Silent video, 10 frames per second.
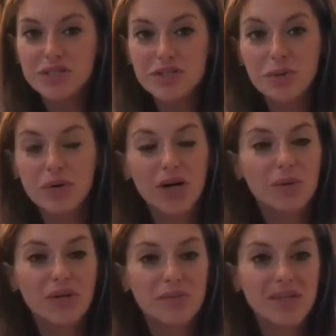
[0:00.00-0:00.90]
so bear
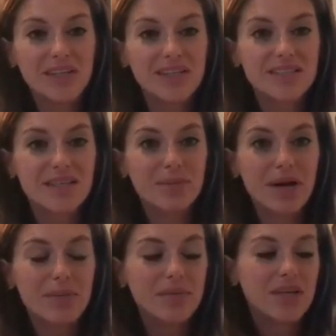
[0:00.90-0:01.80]
with me because it
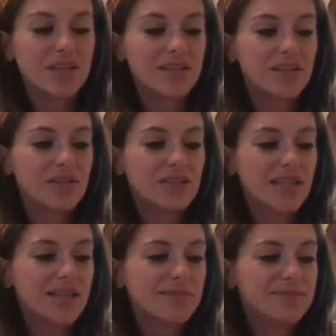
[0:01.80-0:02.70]
might be a little,
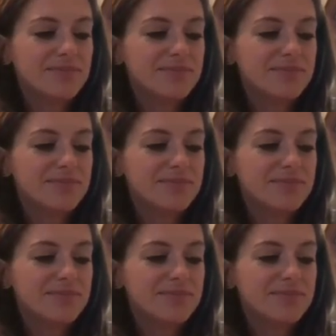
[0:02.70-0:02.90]
I